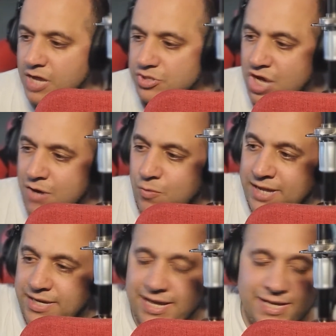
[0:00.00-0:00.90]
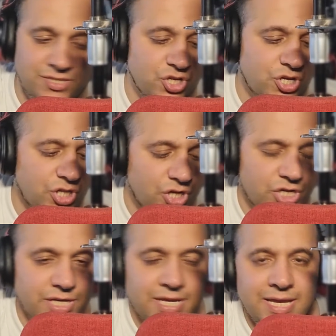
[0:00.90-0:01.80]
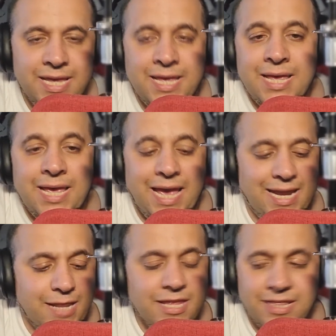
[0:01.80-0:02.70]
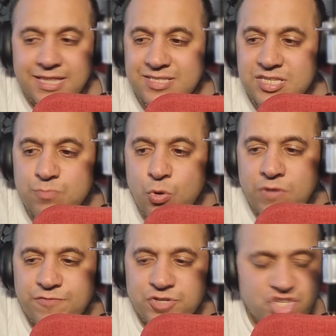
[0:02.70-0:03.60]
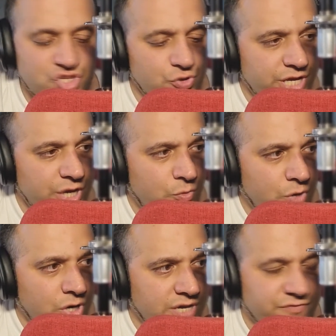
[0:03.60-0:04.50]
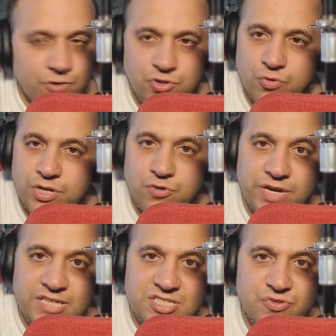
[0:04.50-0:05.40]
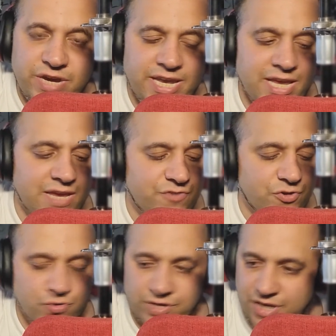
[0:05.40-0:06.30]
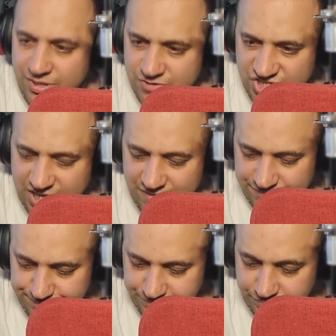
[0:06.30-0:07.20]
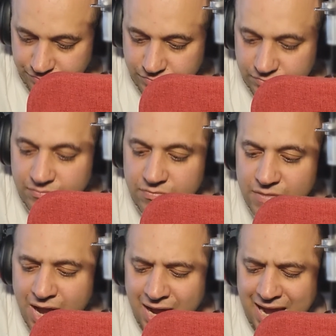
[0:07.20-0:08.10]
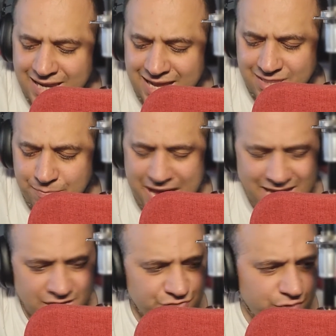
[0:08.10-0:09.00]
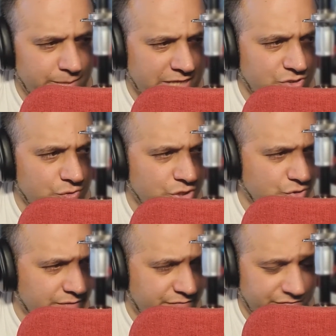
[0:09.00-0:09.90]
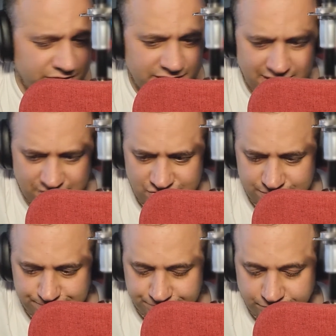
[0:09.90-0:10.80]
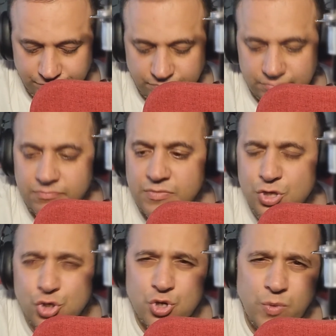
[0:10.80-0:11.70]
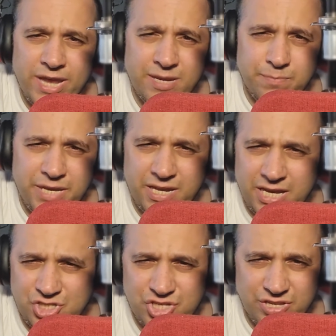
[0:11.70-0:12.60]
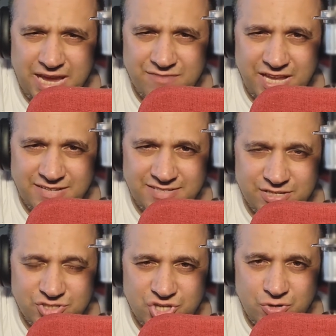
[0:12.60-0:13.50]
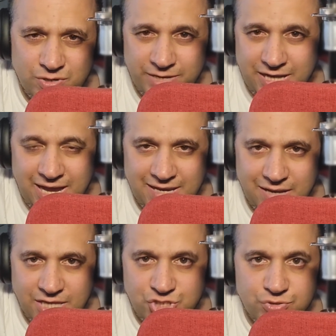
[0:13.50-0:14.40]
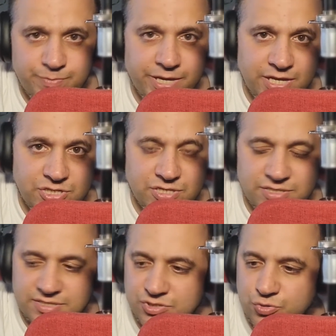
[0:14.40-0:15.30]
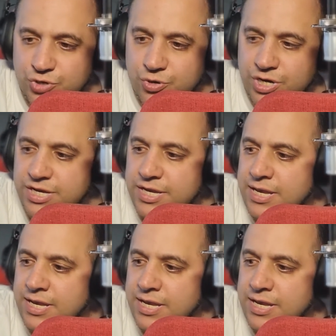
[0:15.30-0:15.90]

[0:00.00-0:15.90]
So I went and took a look. And I think this is more for studio work, if you're doing green screening, if you're doing other stuff. I got the package for about $250. You could wait in B&H till they have like deal zone. I mean, I choose B&H because it's New York.